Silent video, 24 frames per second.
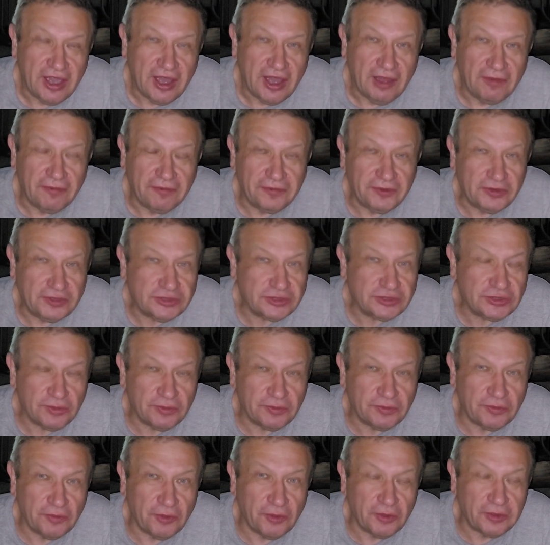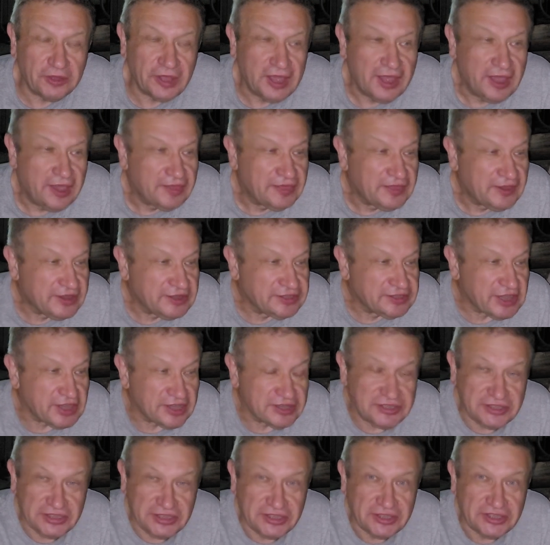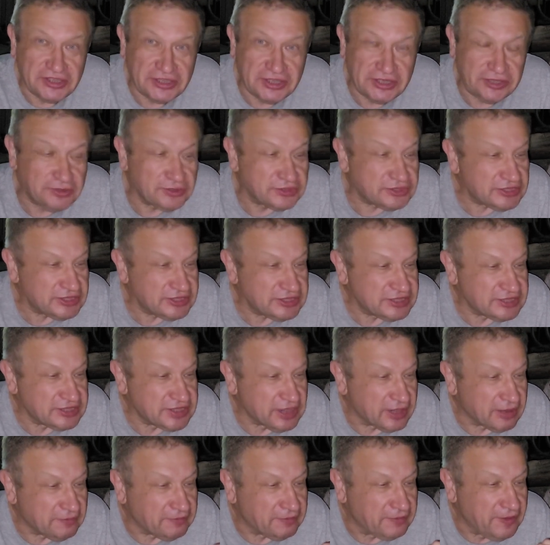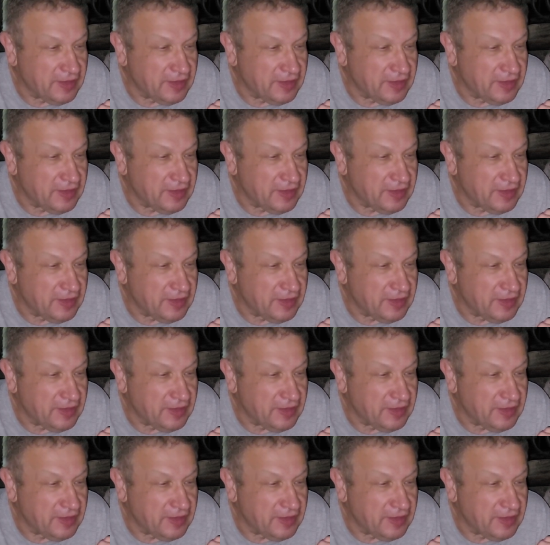First of all, there is a syncinous itself,